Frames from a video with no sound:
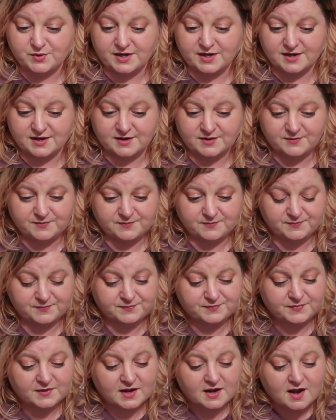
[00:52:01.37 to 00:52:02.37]
win.
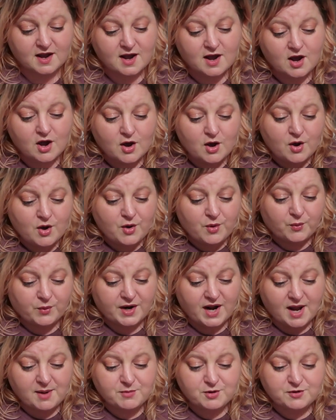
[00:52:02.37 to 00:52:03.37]

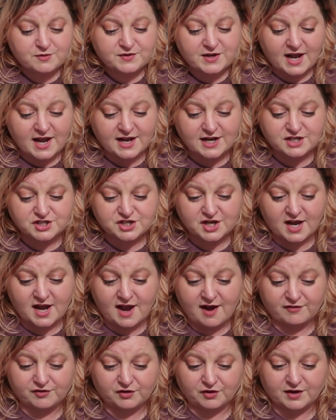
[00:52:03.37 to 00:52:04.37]
When I moved to Asia
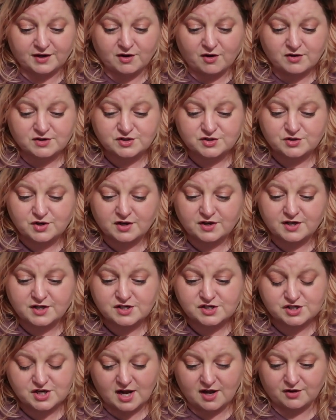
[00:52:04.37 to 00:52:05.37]
after an
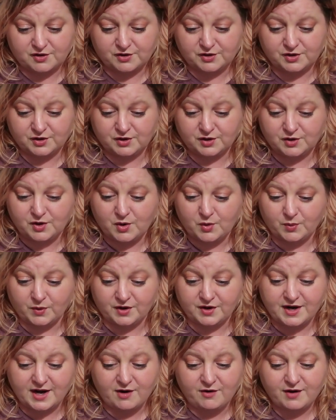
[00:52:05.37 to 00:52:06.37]
Australian childhood
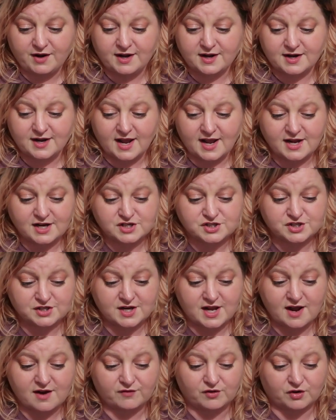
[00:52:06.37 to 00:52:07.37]
where nary an
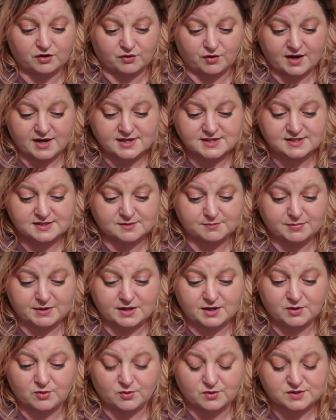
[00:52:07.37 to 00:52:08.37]
Asian ever graced the
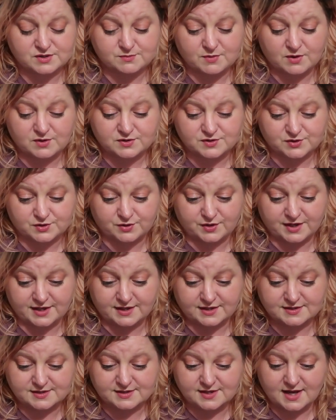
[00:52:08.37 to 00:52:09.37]
big or small
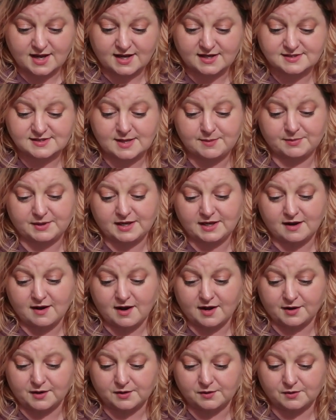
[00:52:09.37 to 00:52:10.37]
screens, except
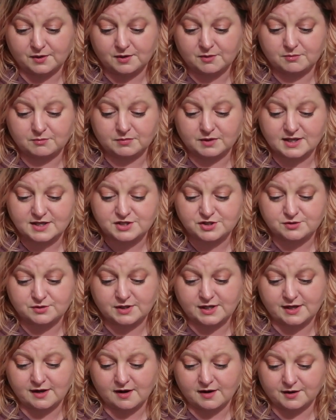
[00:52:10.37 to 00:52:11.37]
Keanu, bless you
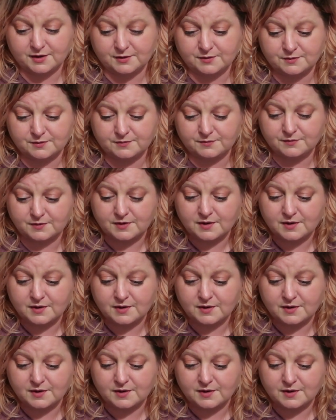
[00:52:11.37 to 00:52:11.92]
Keanu,